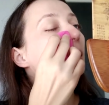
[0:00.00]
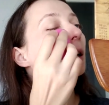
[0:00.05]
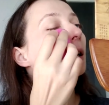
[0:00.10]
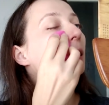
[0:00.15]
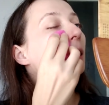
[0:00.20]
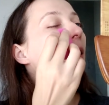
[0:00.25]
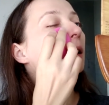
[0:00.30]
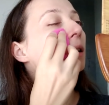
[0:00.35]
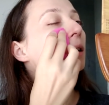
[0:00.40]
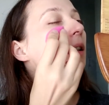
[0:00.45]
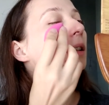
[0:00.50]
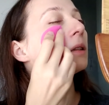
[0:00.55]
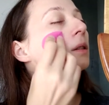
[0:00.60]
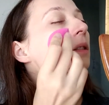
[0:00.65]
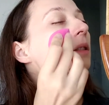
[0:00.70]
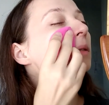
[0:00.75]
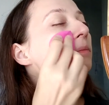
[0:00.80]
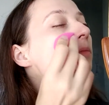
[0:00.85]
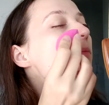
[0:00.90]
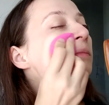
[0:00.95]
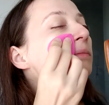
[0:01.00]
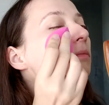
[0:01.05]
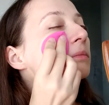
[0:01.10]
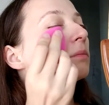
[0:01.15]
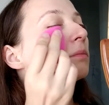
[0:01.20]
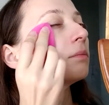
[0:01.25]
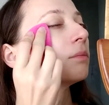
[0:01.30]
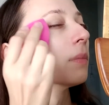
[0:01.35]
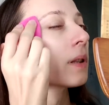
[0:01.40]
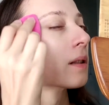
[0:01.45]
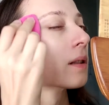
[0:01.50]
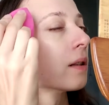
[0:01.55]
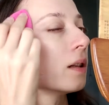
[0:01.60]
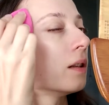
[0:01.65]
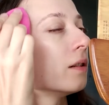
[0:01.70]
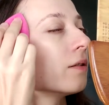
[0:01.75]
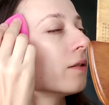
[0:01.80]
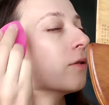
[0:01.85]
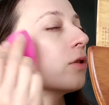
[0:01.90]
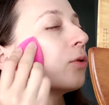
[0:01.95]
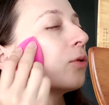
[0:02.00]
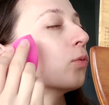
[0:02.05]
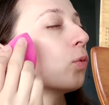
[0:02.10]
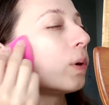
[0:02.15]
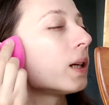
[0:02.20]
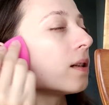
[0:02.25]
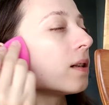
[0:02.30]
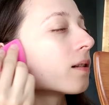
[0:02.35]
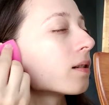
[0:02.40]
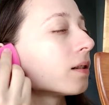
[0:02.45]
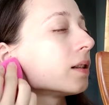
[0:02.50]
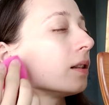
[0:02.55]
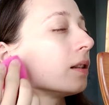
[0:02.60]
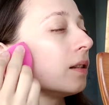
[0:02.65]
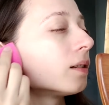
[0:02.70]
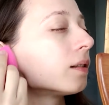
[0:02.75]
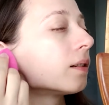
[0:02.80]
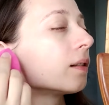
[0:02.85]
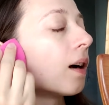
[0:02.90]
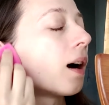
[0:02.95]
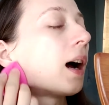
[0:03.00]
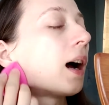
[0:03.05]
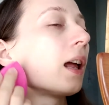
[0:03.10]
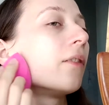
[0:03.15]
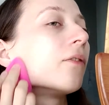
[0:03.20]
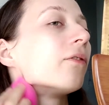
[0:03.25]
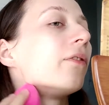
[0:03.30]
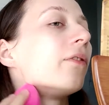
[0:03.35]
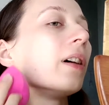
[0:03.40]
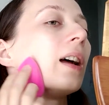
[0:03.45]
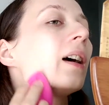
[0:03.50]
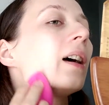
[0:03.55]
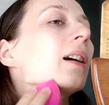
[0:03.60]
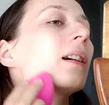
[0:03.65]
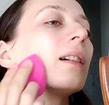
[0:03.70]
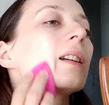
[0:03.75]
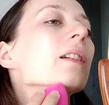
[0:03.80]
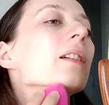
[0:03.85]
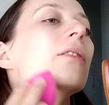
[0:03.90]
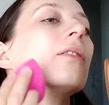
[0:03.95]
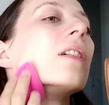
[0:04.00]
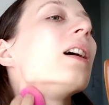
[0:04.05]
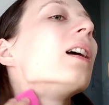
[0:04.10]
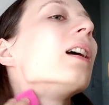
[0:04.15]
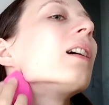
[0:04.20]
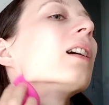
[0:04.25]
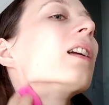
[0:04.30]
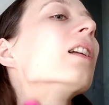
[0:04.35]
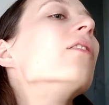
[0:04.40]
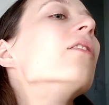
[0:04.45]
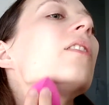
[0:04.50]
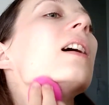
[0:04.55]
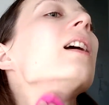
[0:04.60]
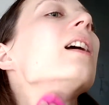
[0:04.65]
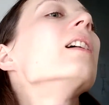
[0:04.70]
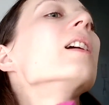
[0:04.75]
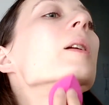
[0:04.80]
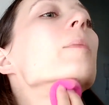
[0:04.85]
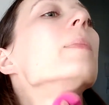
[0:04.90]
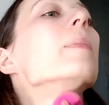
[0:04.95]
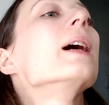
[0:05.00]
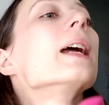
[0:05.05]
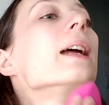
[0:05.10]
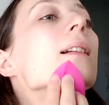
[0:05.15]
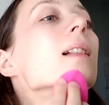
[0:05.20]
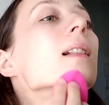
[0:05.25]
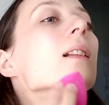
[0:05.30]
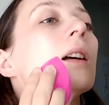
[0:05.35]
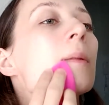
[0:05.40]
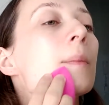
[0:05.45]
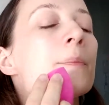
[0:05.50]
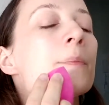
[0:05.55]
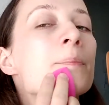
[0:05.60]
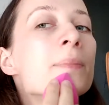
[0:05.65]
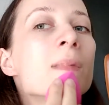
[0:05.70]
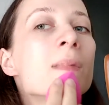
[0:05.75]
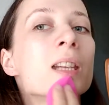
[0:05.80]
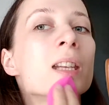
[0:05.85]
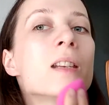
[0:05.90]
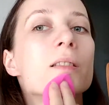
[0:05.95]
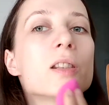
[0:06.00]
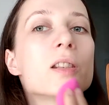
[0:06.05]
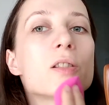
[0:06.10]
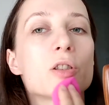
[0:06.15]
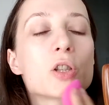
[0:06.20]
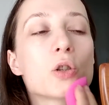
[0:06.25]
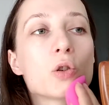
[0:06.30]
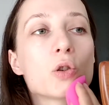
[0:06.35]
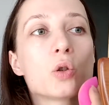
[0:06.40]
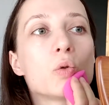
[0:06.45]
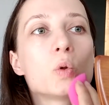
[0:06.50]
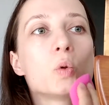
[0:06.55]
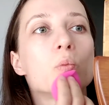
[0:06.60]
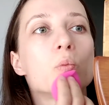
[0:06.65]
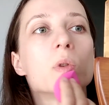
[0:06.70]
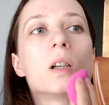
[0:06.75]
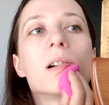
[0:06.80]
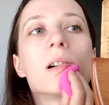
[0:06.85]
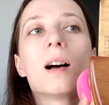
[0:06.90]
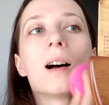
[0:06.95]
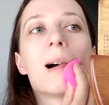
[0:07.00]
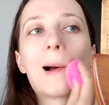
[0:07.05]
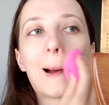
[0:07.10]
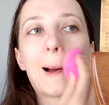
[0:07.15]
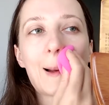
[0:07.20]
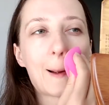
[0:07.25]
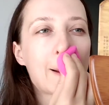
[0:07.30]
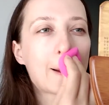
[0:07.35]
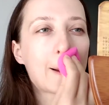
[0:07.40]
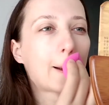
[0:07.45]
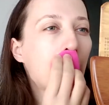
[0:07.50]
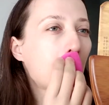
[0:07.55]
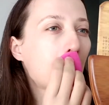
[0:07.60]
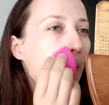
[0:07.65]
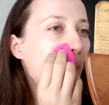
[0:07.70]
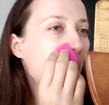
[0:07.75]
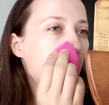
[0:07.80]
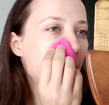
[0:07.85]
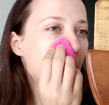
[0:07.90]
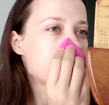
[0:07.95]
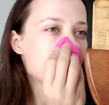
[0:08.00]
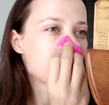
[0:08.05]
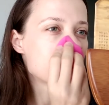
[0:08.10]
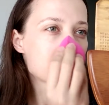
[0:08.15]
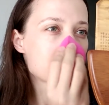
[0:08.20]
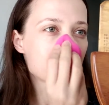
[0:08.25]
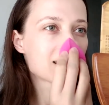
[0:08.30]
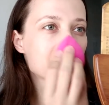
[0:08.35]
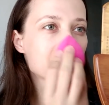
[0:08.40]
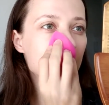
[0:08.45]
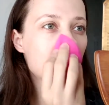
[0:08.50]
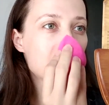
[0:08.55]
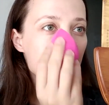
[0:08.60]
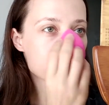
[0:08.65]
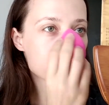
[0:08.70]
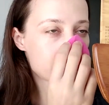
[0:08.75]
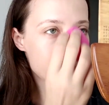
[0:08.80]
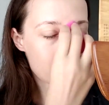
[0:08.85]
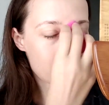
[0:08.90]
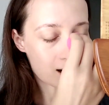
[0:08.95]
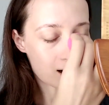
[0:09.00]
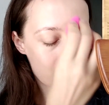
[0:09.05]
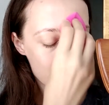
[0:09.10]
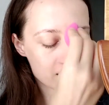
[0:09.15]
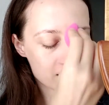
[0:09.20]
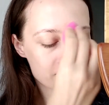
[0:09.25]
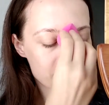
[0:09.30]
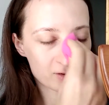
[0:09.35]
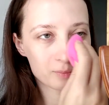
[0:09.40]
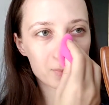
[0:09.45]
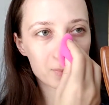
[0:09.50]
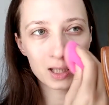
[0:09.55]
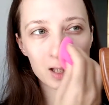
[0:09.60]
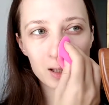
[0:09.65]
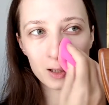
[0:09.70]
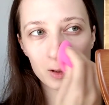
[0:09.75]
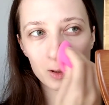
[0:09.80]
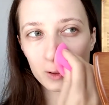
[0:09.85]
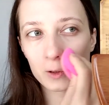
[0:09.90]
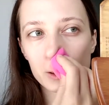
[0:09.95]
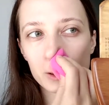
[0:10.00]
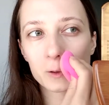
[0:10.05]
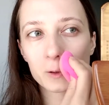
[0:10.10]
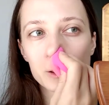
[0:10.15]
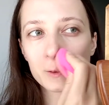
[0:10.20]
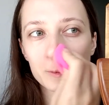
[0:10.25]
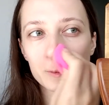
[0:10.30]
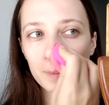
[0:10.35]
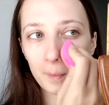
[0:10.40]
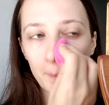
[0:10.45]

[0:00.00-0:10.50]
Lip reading: But in the winter I am very, very, very pale. So it's actually hard for me to